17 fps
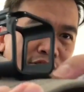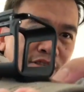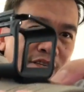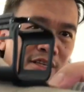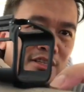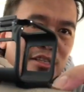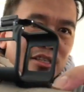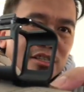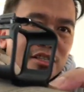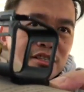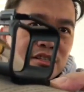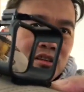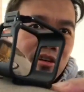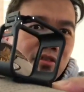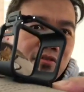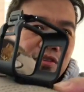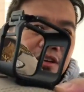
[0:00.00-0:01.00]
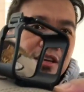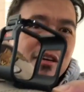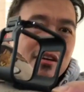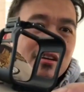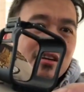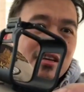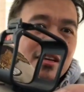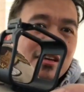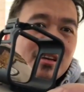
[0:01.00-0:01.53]
this over
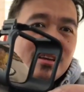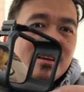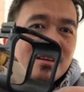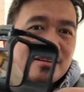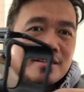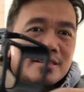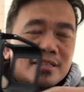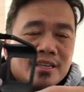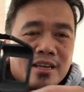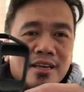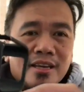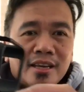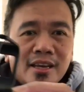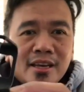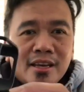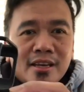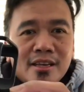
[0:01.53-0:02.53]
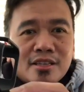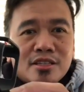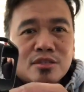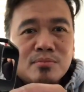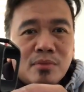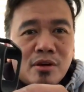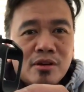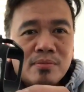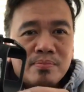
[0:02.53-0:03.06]
here is a
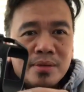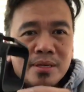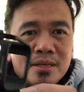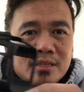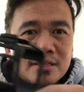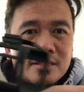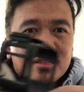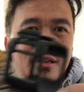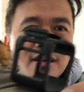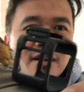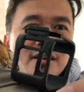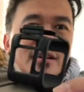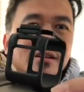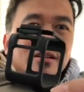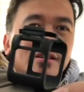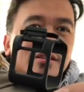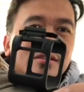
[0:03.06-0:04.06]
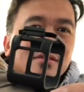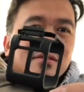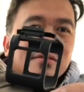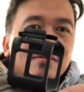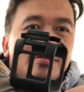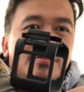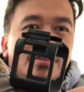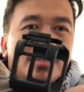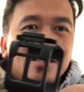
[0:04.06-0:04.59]
small piece
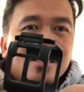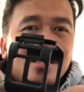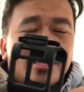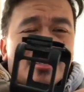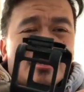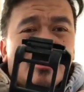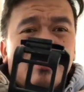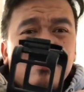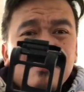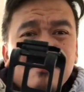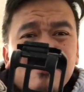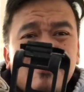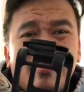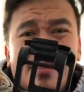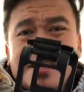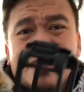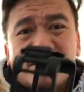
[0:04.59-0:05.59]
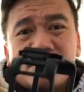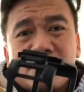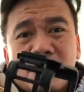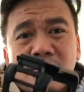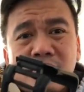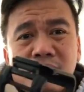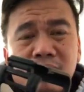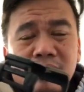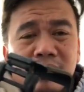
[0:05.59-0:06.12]
of industrial
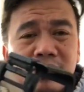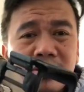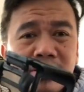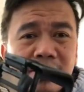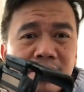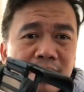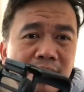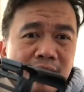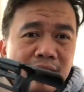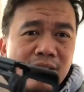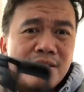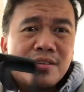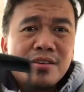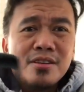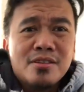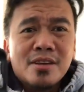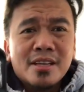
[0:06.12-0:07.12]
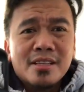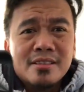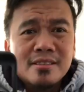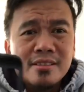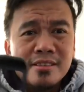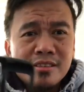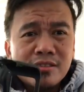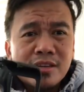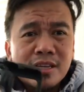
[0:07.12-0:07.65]
Velcro, or you
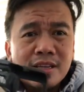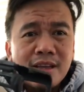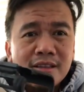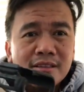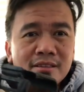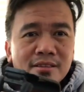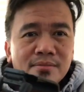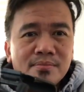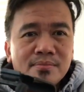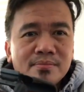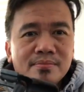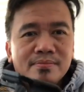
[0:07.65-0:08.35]
can get the